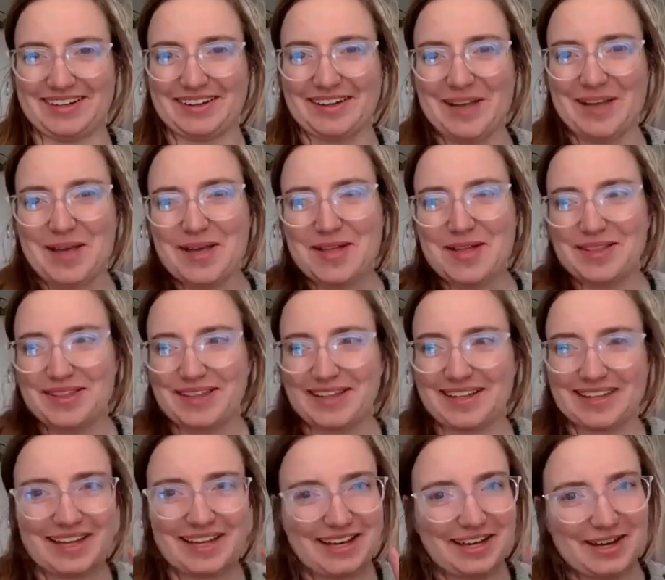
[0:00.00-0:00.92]

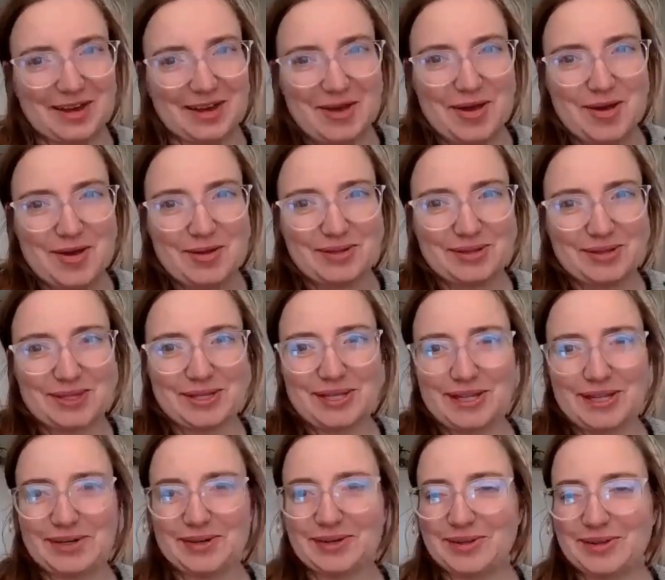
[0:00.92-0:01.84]
that like
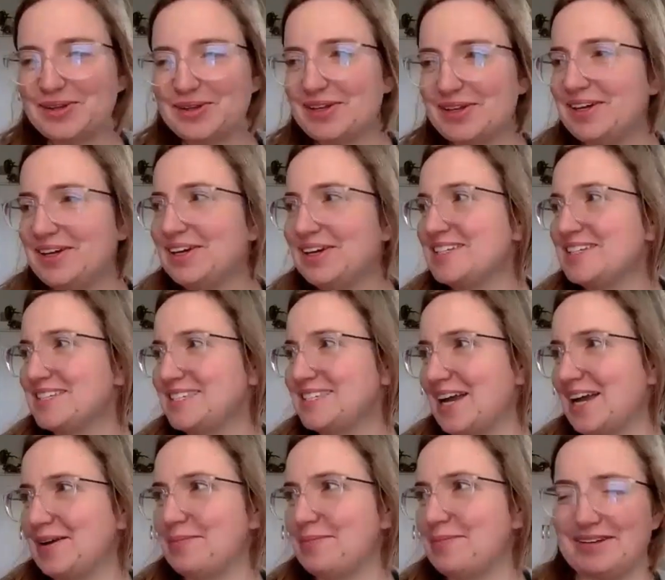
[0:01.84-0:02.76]
little
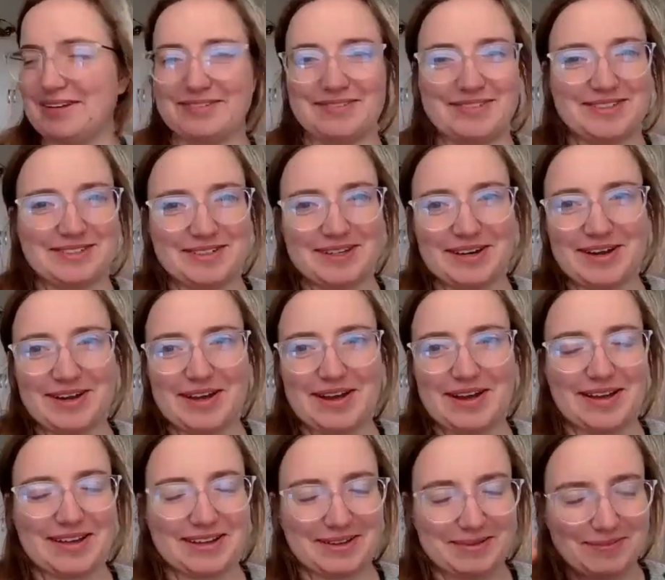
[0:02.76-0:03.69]
segment of
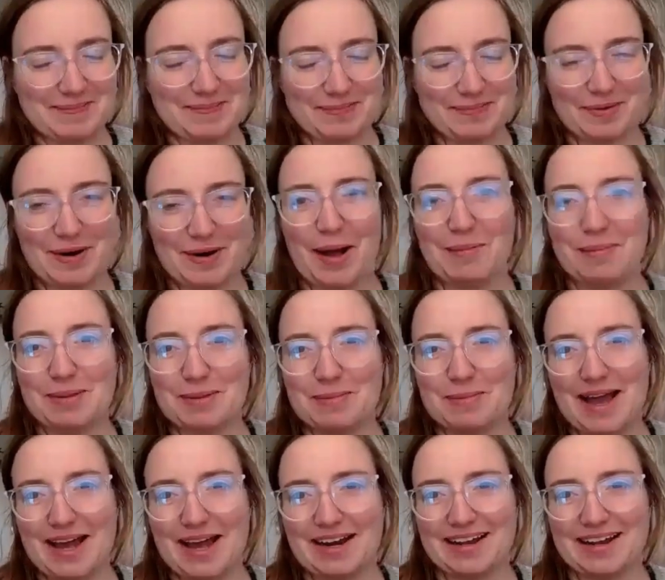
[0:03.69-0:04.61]

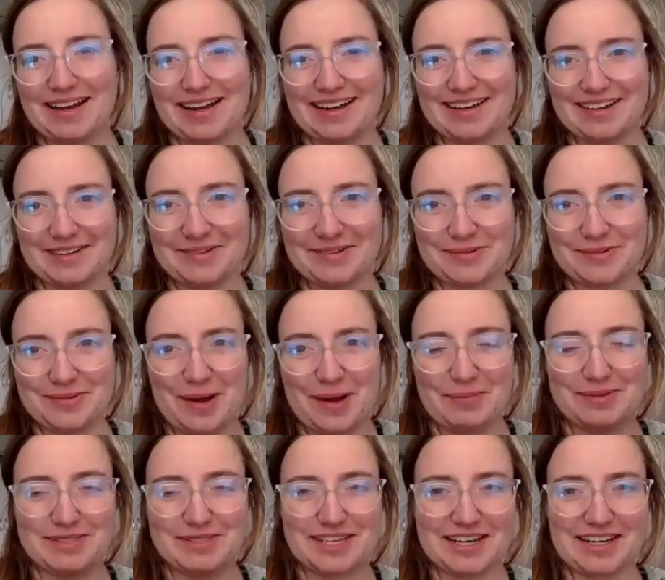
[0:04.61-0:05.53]
problematic
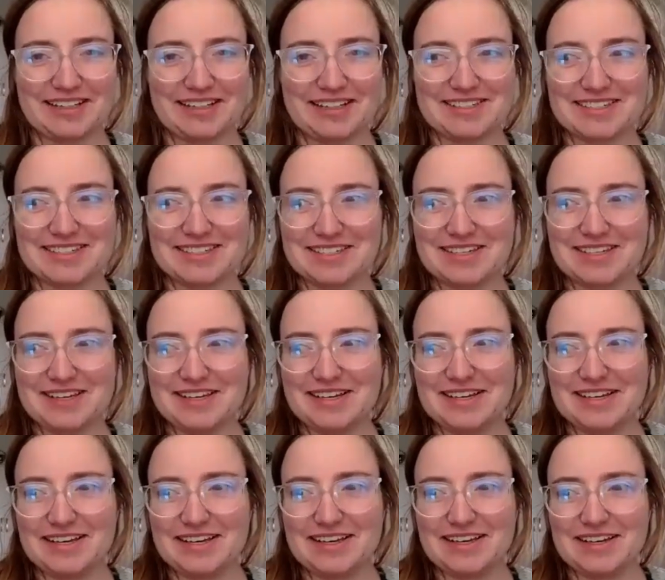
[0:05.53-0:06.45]
websites
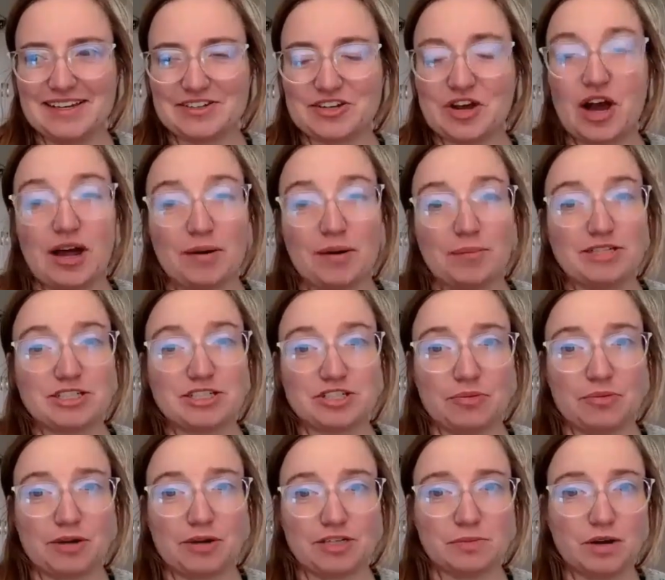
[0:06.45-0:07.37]
taught me
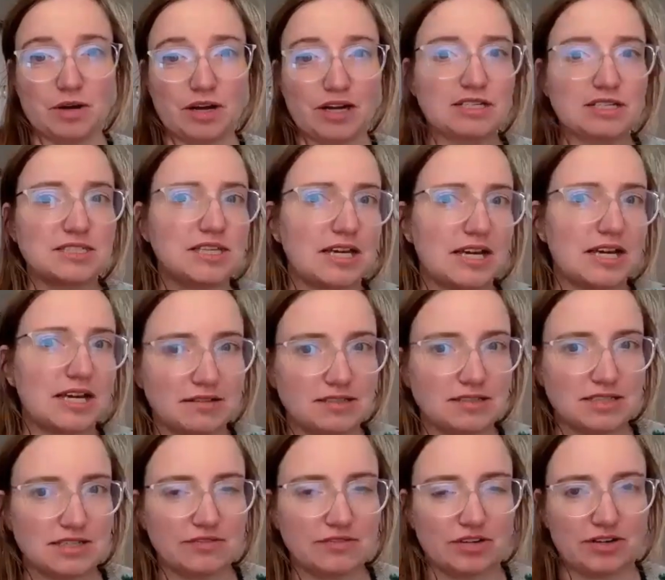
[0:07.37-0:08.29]
so much more because like i
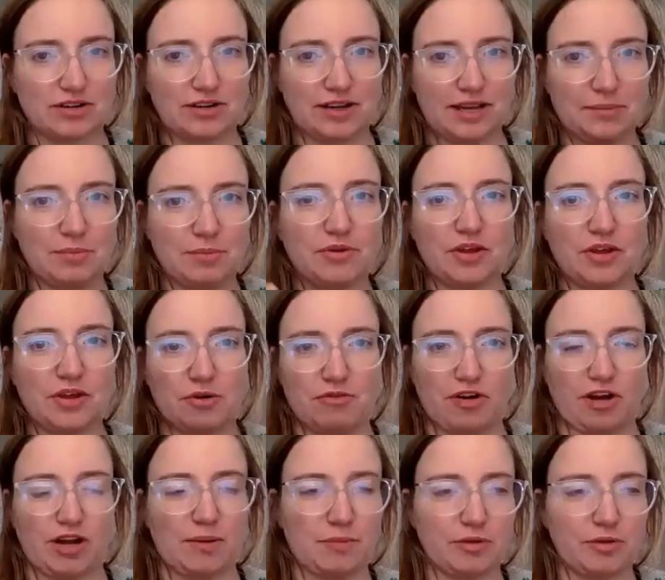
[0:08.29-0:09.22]
was able to
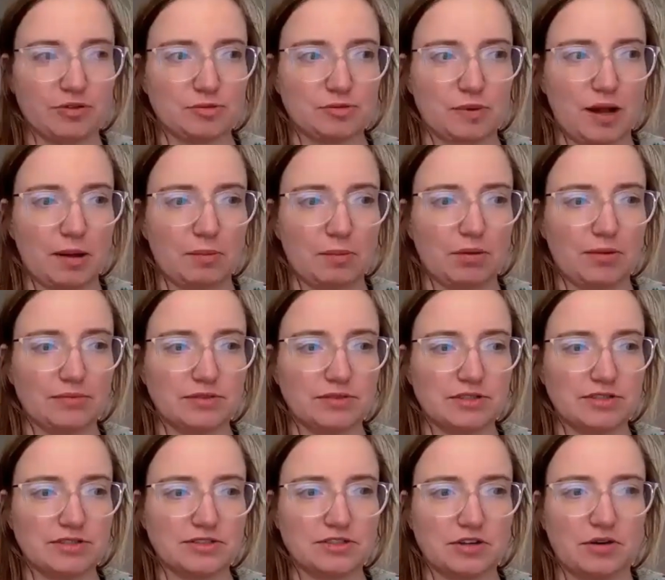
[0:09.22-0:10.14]
overcome those
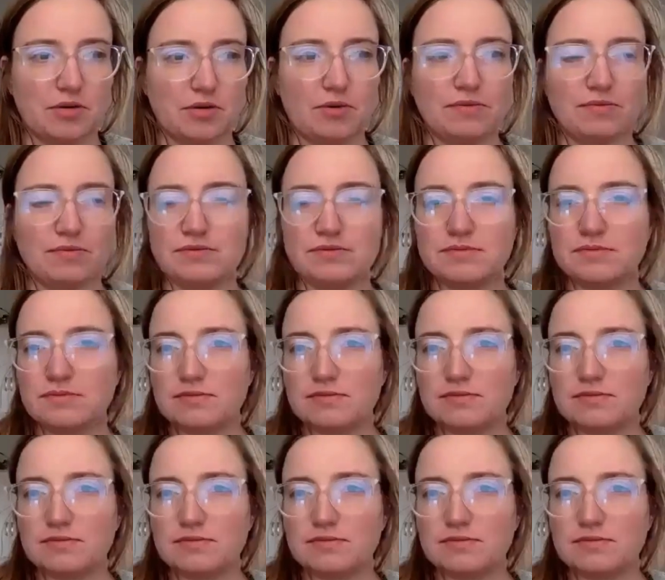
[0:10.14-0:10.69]
problems so